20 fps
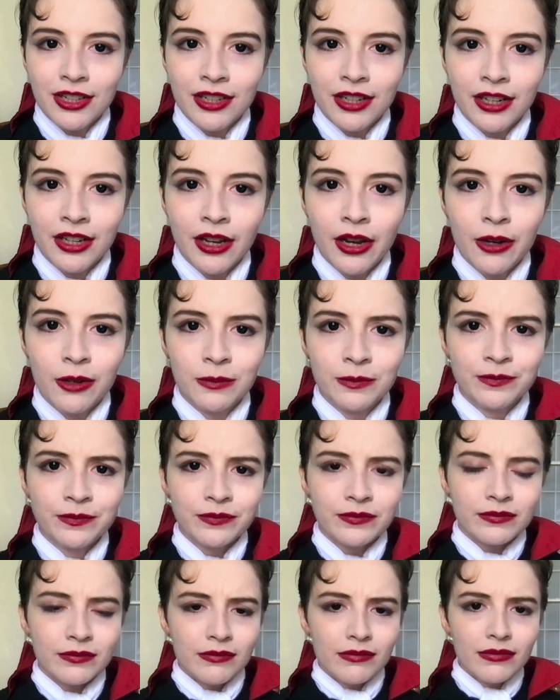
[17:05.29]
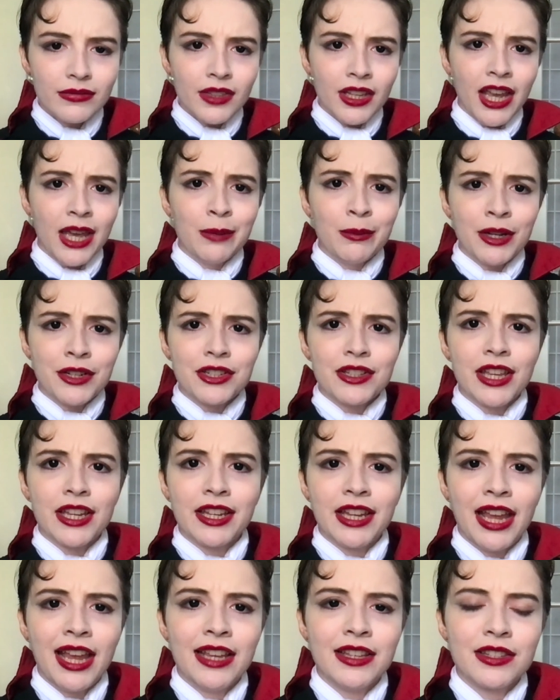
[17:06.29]
can go. And much like
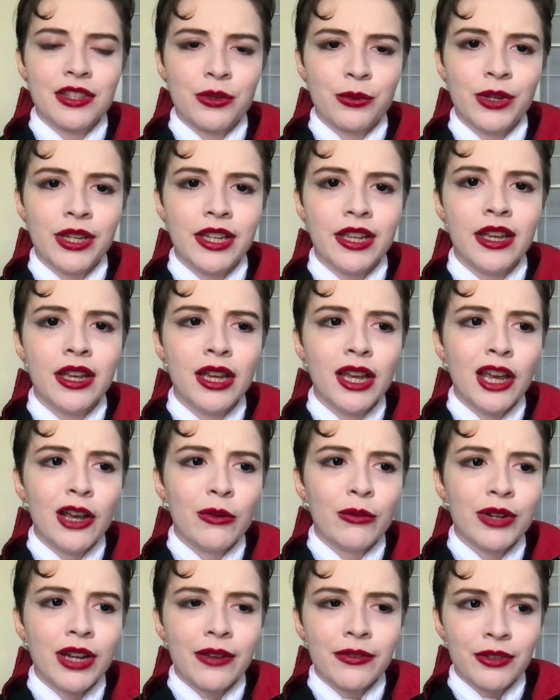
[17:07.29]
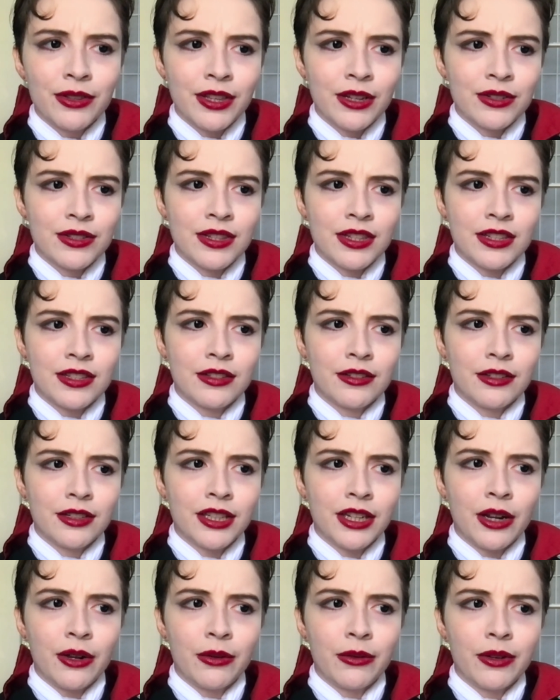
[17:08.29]
case three, whenever there's this, you
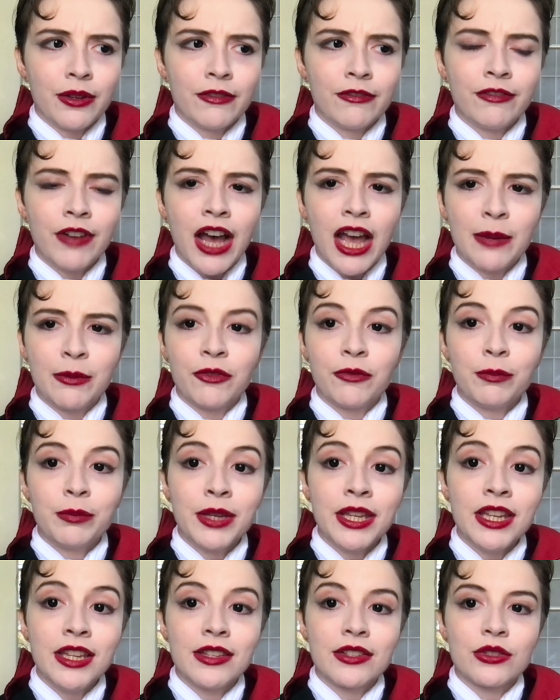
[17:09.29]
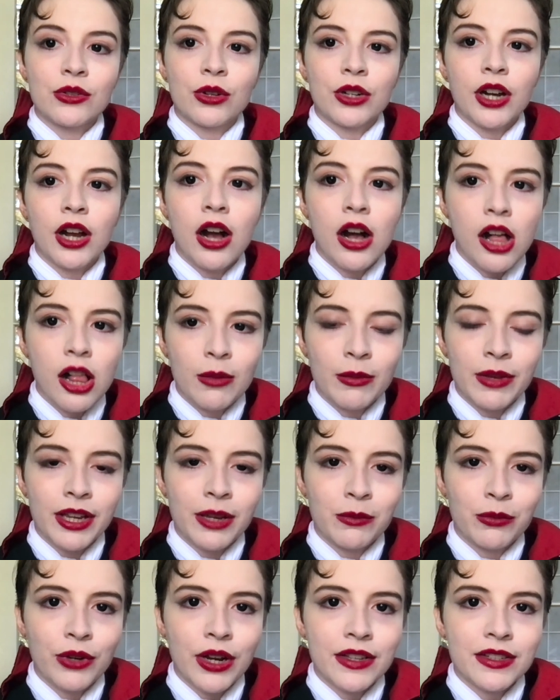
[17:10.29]
know, vibe of peace or calming
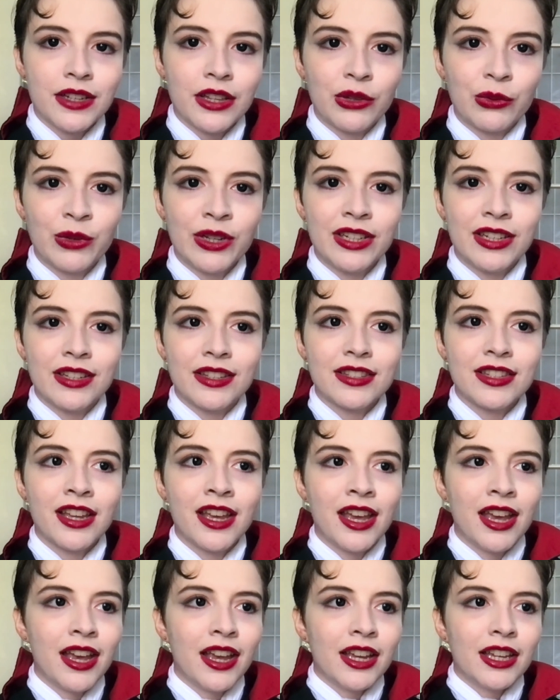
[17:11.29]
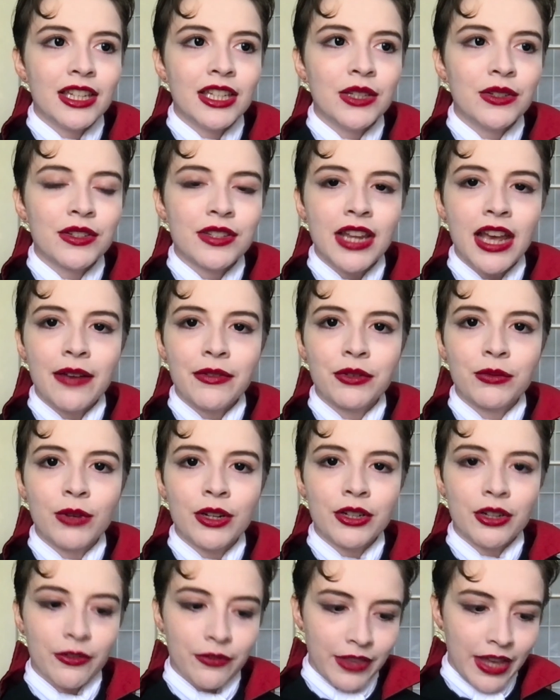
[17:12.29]
impressed on the witness, you just have to
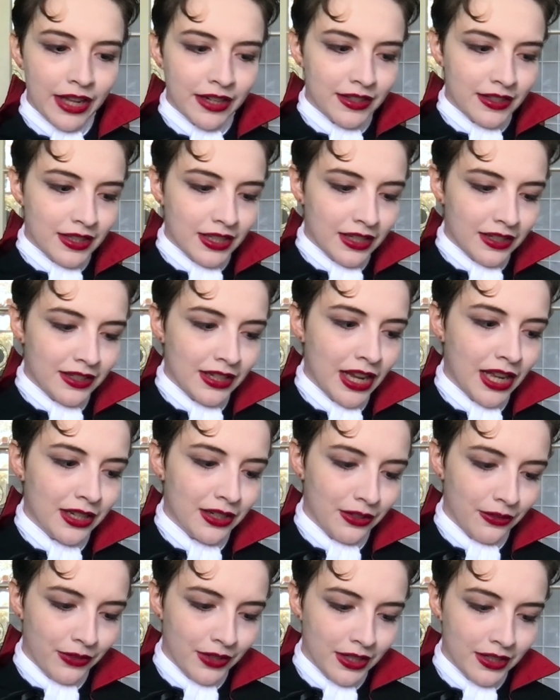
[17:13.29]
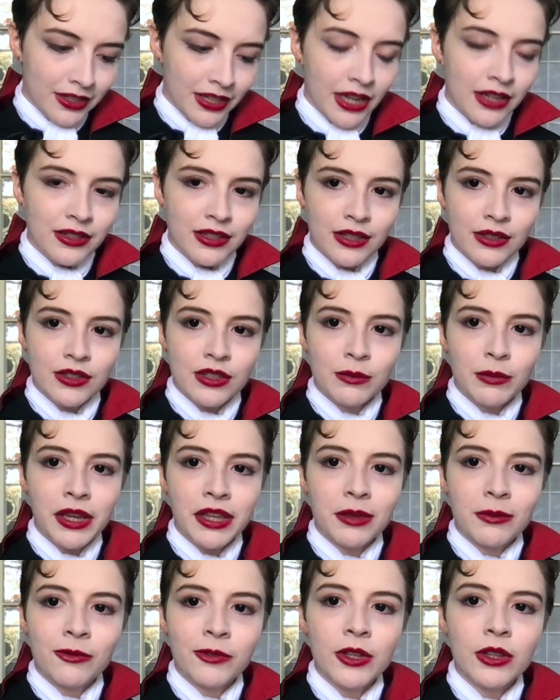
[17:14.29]
wonder if that is the intent. If the intent is to make
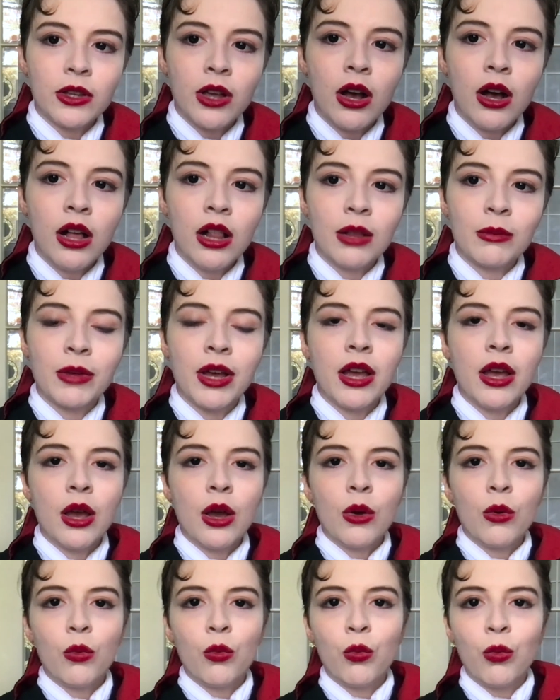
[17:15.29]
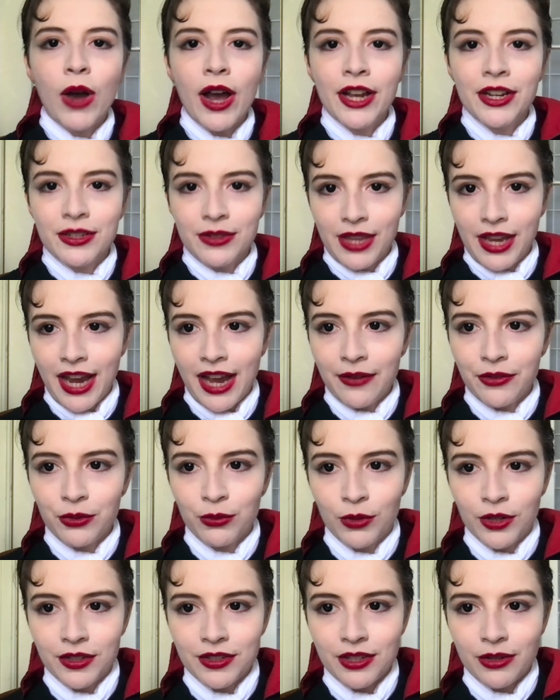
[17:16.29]
them feel calm, why do they have to
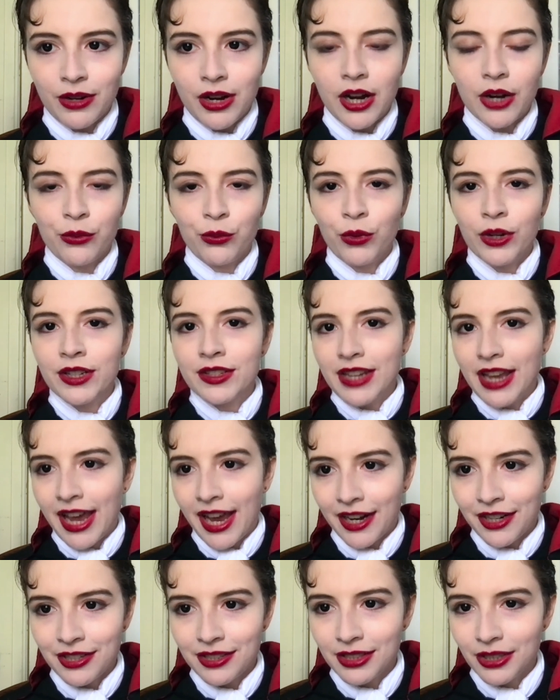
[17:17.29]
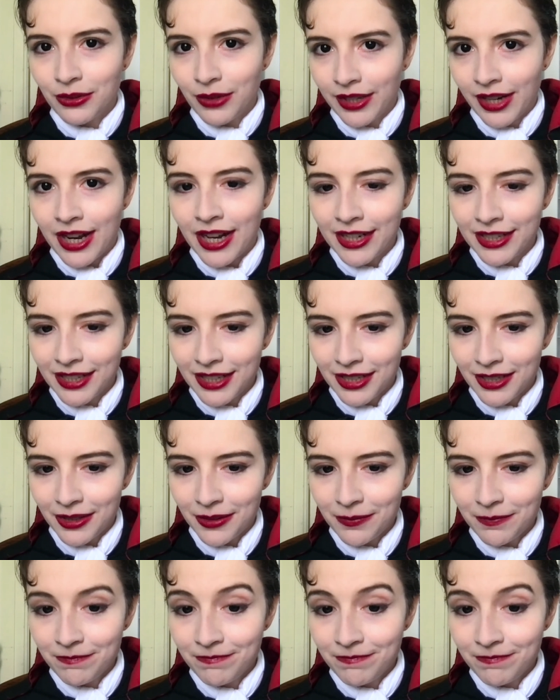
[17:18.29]
work so hard? What is actually going on here?